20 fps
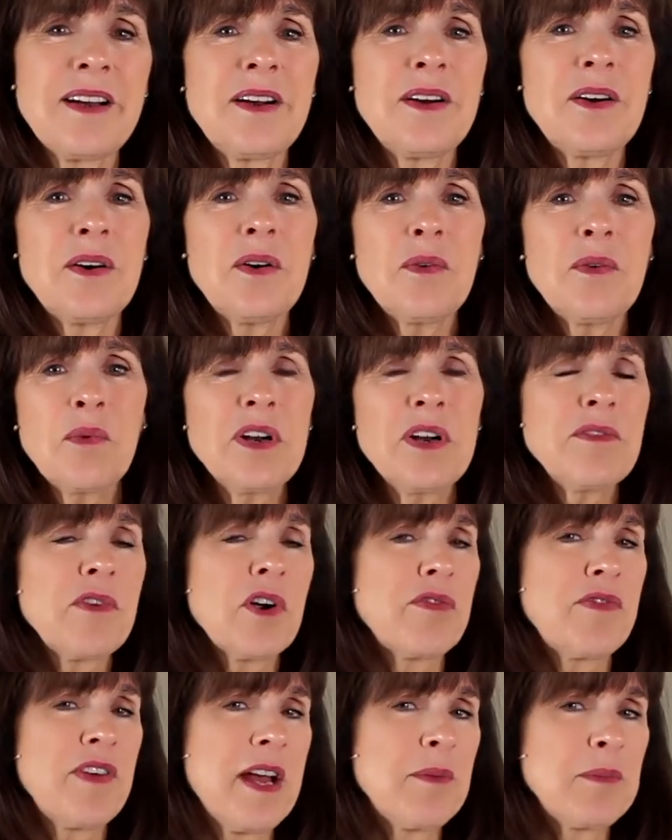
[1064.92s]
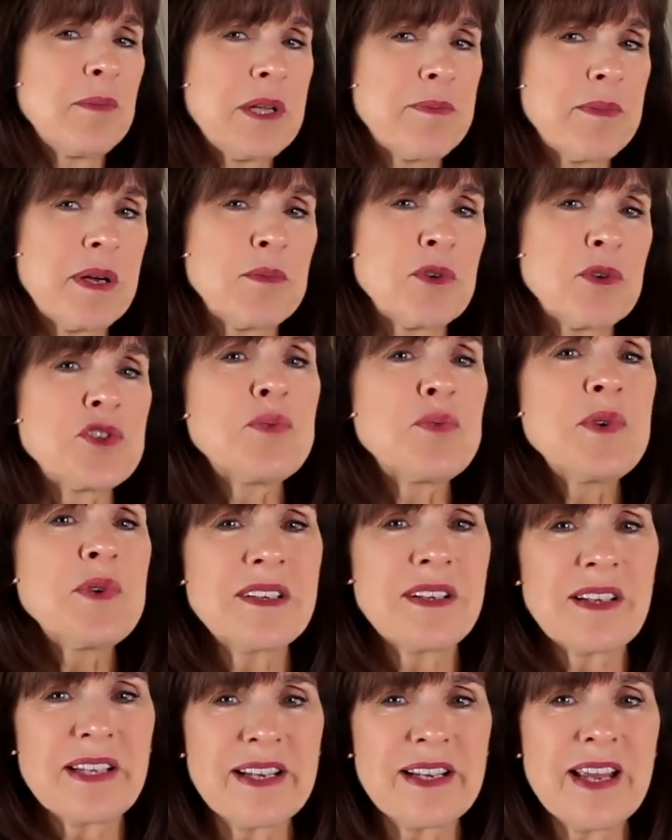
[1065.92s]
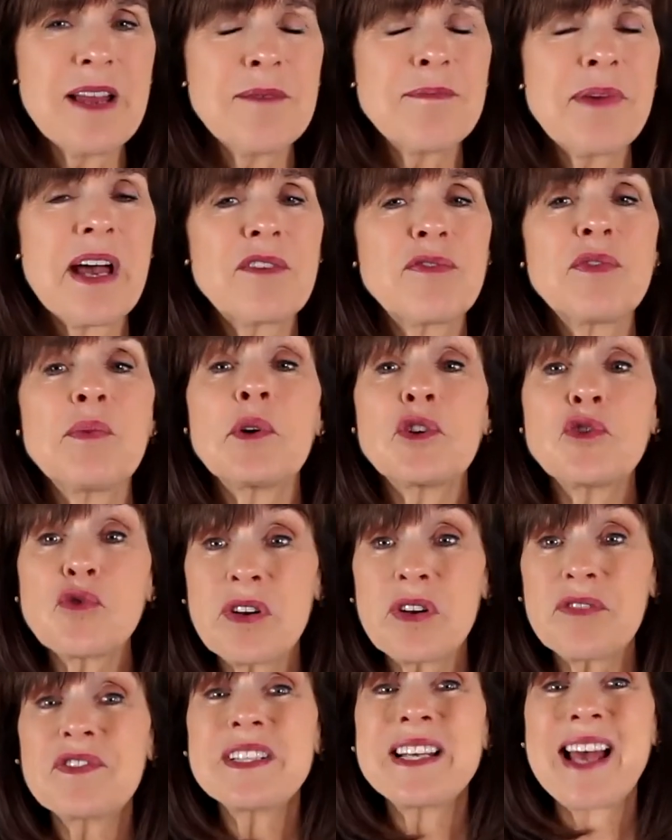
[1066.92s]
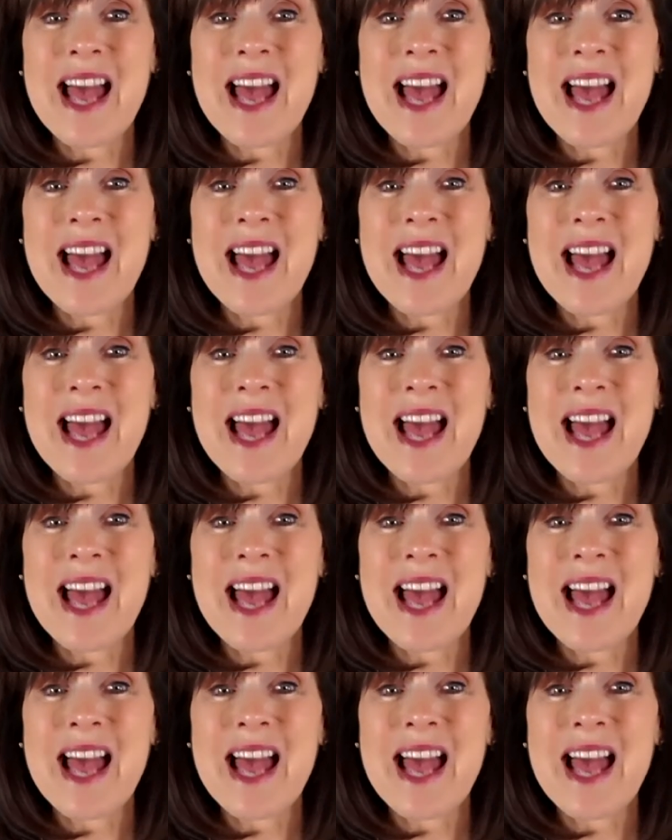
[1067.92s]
One of our family members recently came back from a trip to